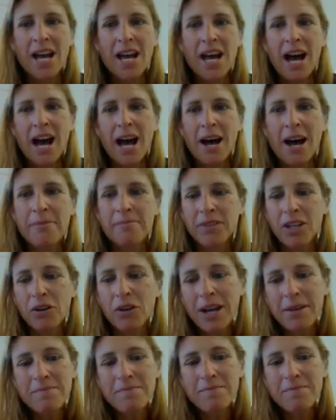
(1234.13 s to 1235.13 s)

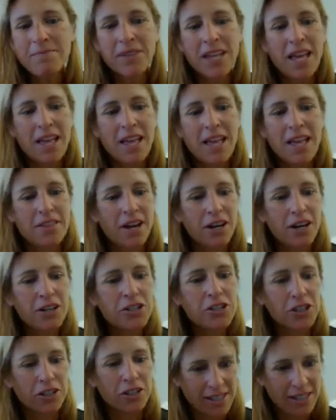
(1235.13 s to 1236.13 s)
Okay, there's your
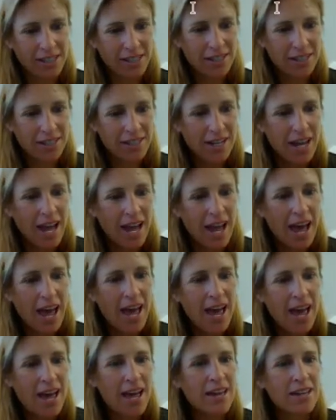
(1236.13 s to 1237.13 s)
lesson,
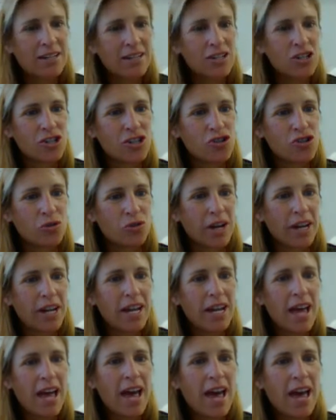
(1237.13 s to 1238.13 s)
and
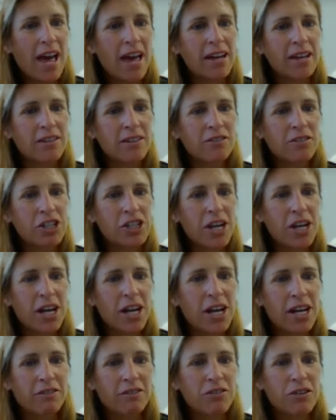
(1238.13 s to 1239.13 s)
enjoy and reach
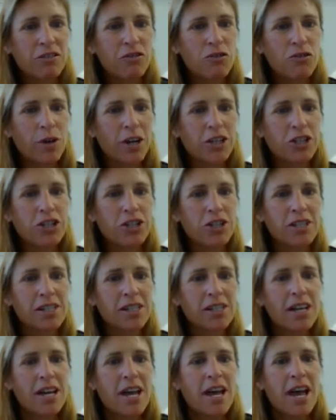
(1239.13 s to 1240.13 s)
out if you have
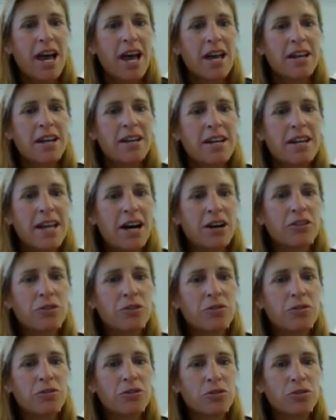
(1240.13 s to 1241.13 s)
questions. And now go
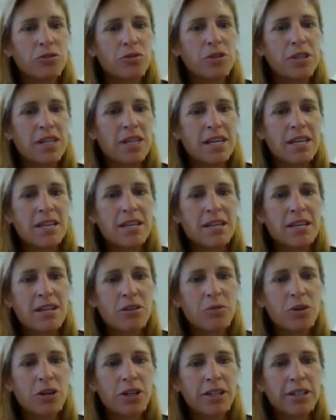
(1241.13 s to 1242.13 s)
do the
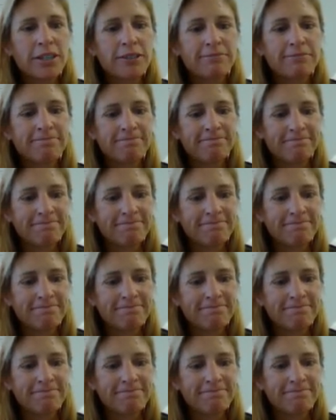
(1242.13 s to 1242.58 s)
homework.